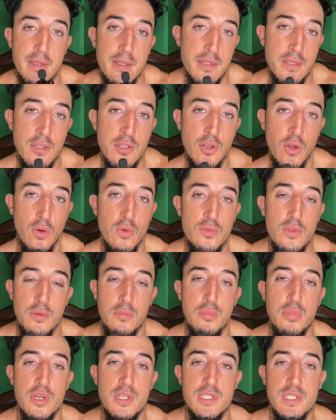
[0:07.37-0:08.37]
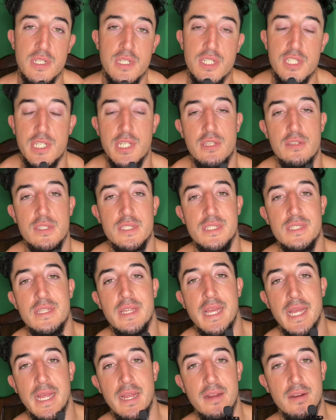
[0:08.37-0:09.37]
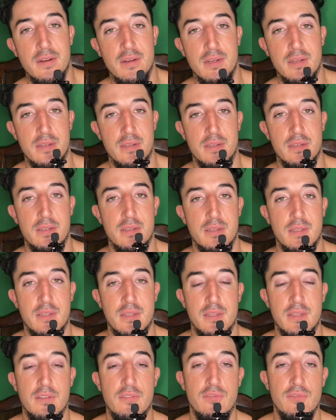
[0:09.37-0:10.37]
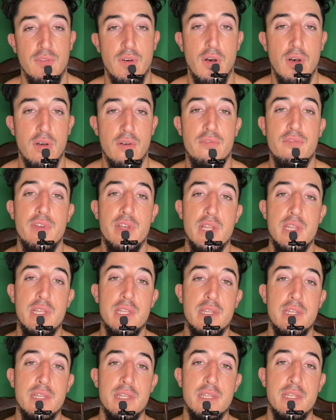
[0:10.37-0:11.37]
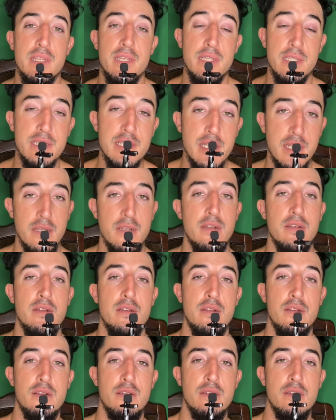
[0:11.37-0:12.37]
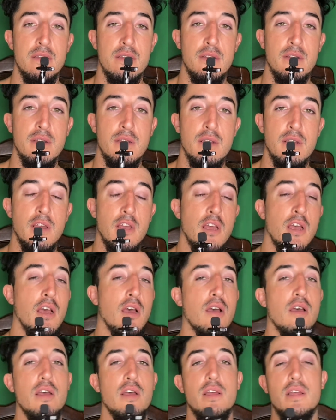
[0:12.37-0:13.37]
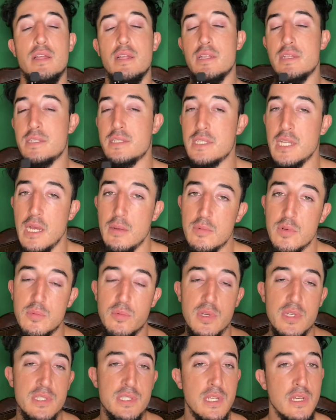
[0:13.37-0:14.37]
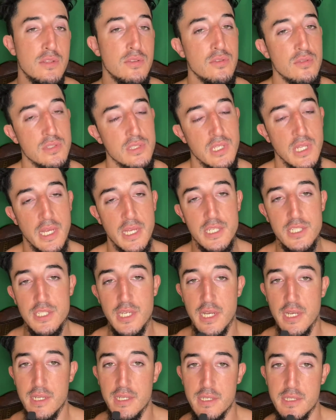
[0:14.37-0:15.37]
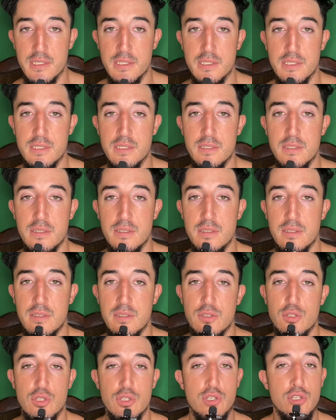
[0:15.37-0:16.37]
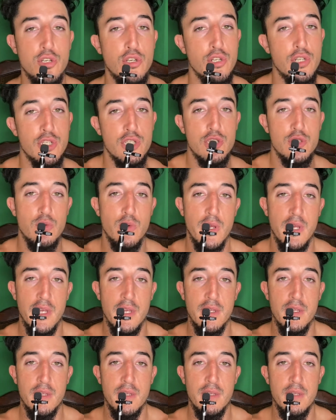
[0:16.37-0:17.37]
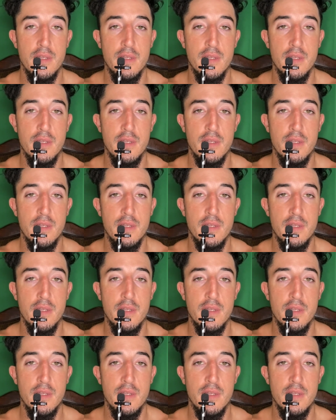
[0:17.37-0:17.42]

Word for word: you know the brisk chill is in the air. The fall feeling is here. It's time to bust out those light jackets, the hoodie swag,